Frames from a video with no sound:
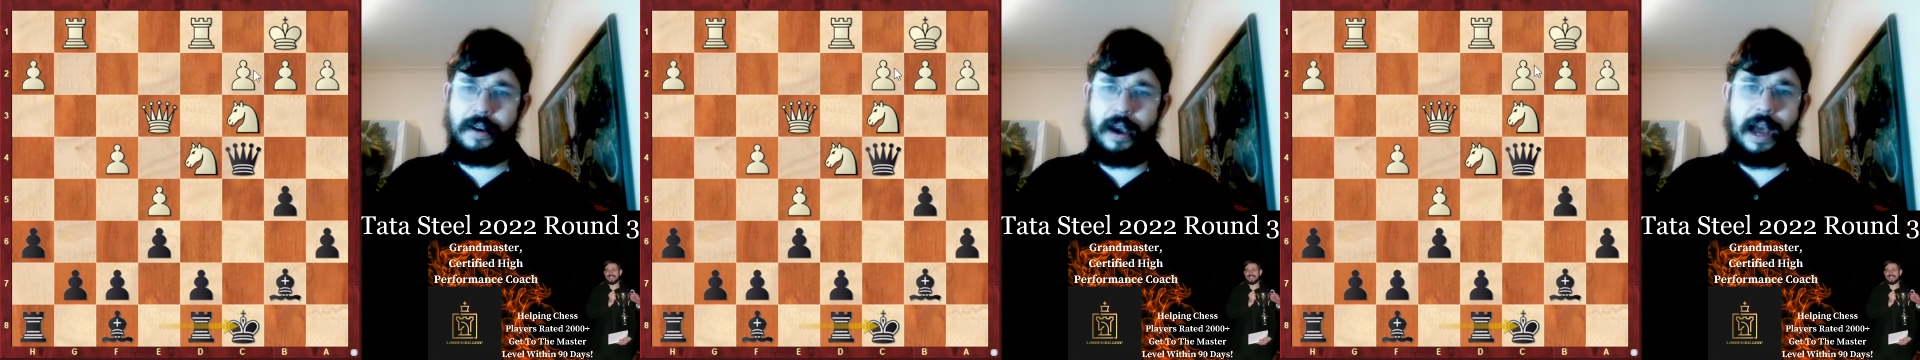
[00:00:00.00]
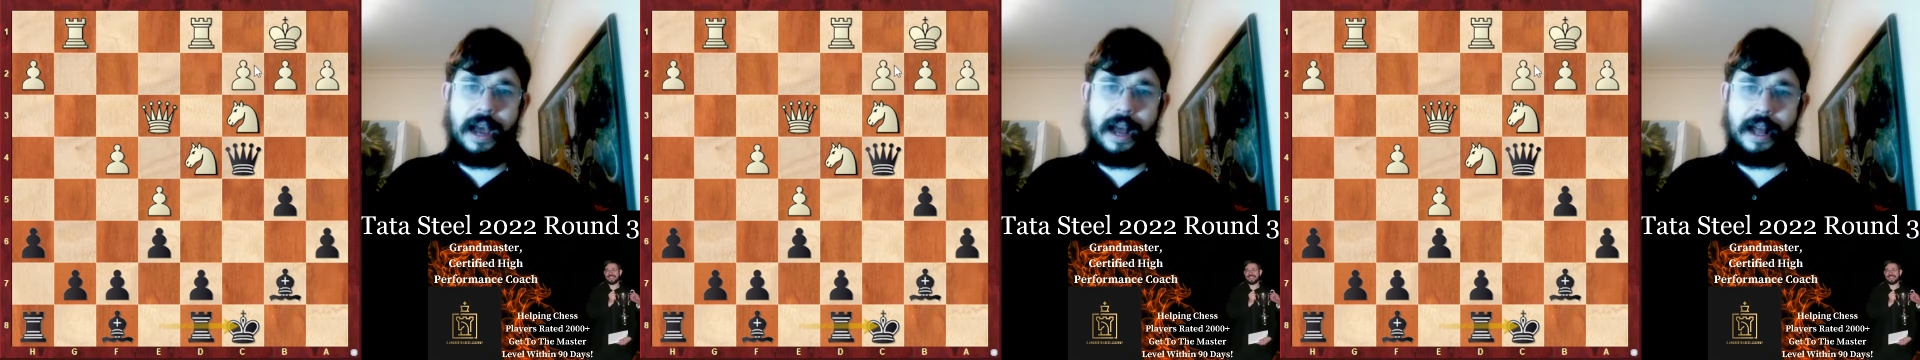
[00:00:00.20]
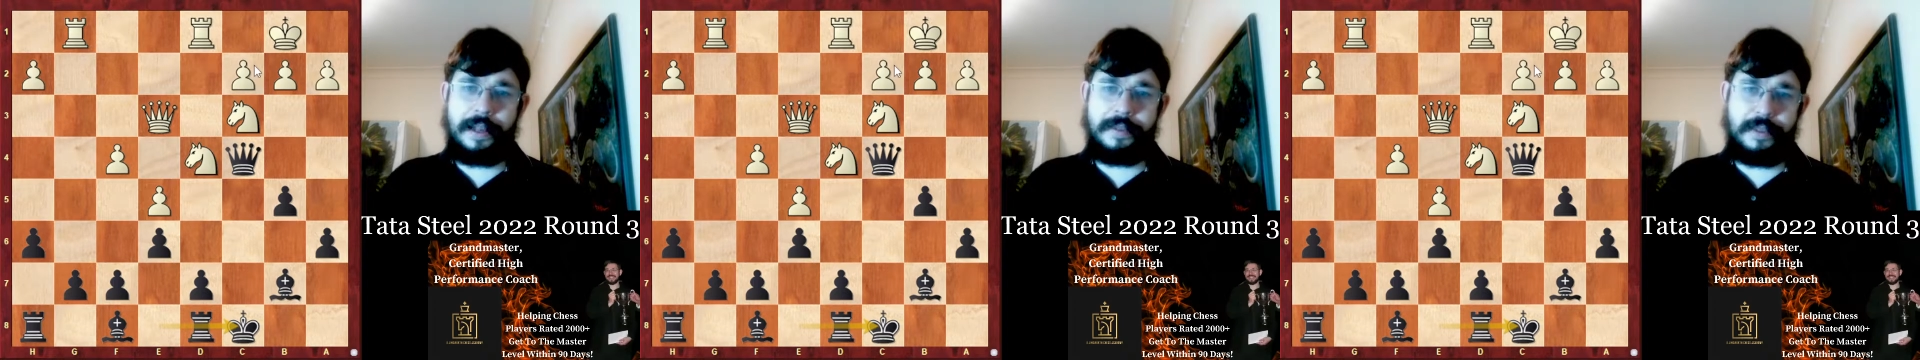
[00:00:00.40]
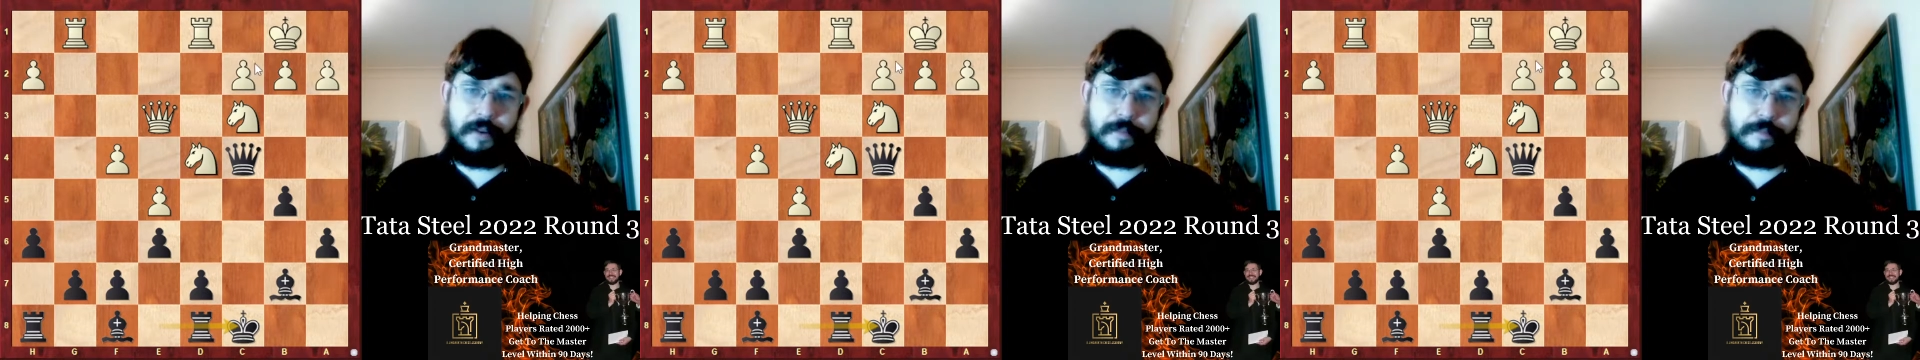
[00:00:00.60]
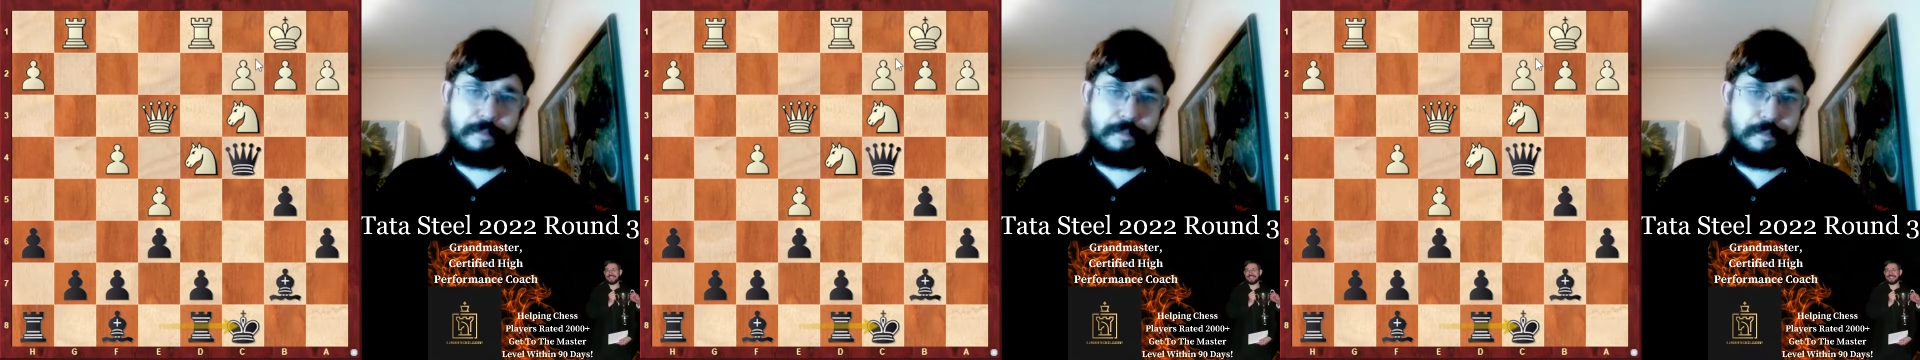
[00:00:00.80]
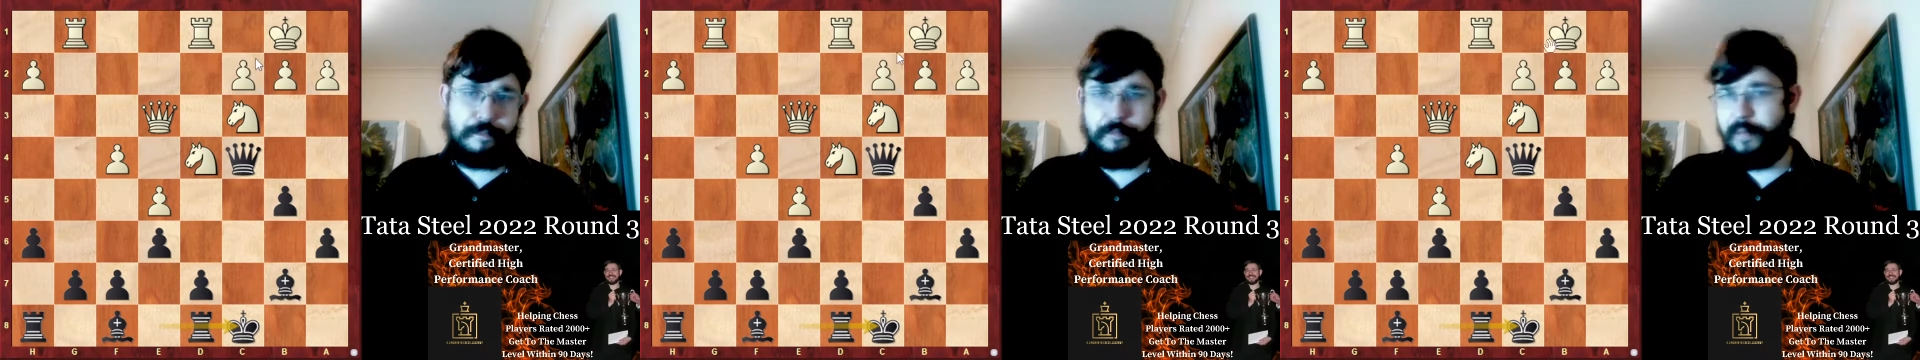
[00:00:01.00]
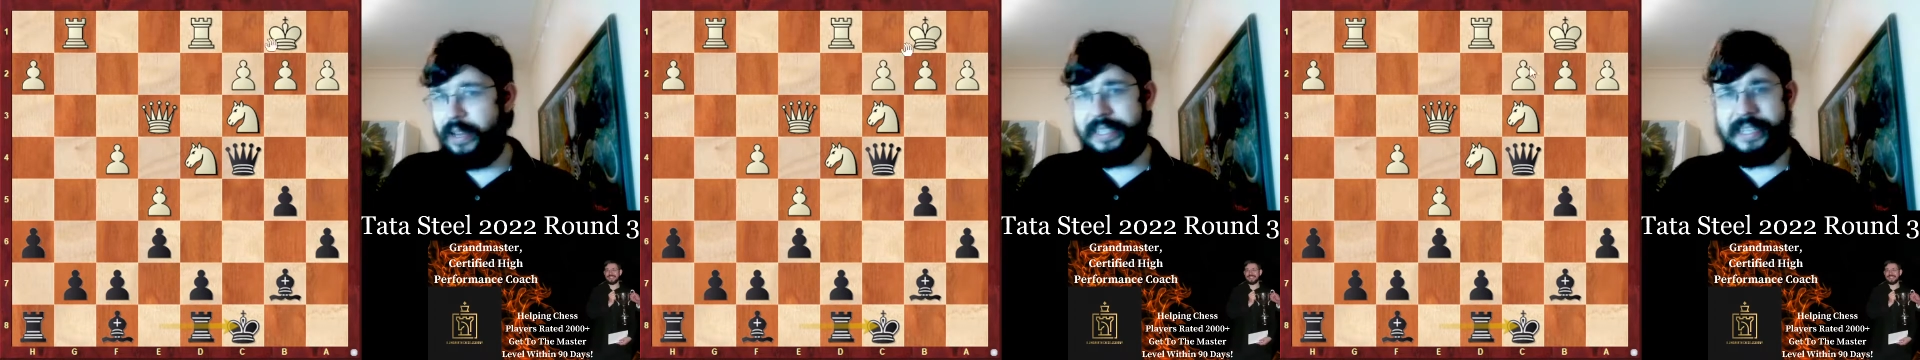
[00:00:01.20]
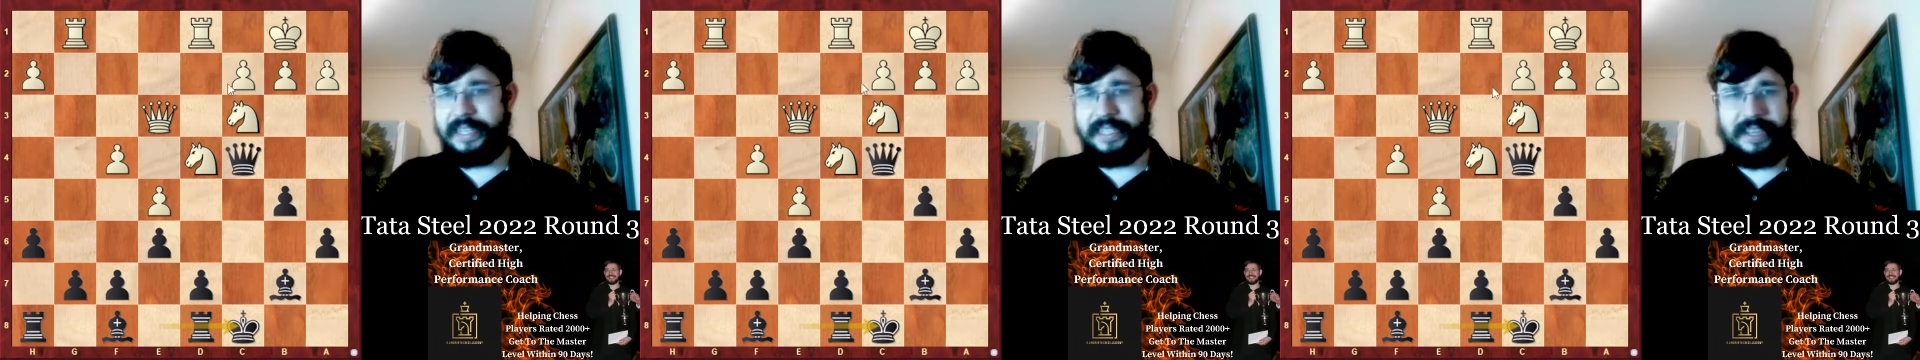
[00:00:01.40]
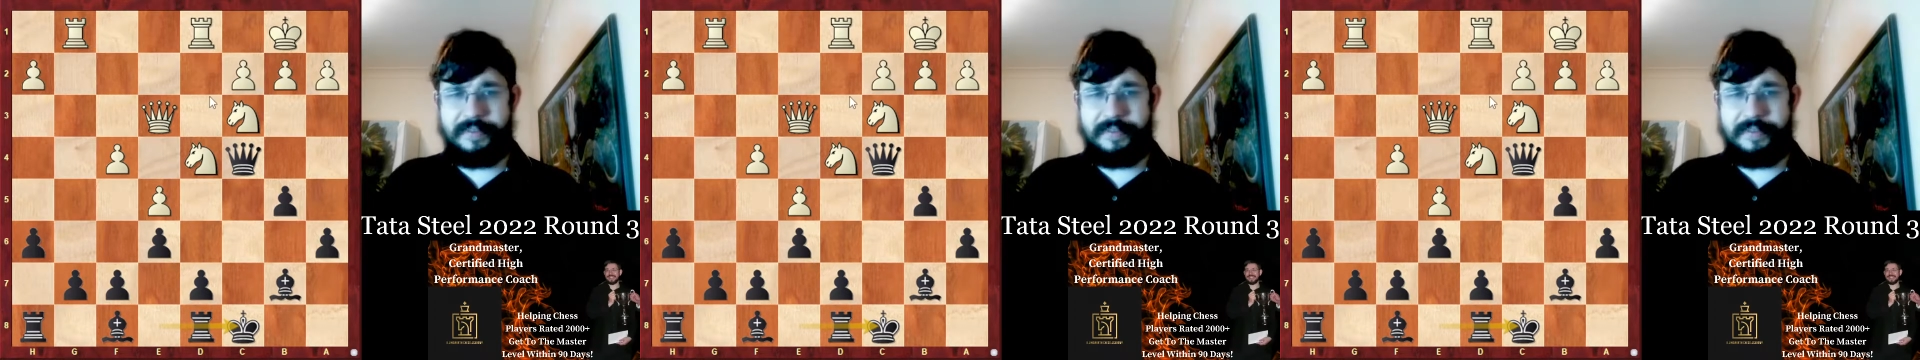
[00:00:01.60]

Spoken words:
The reason that's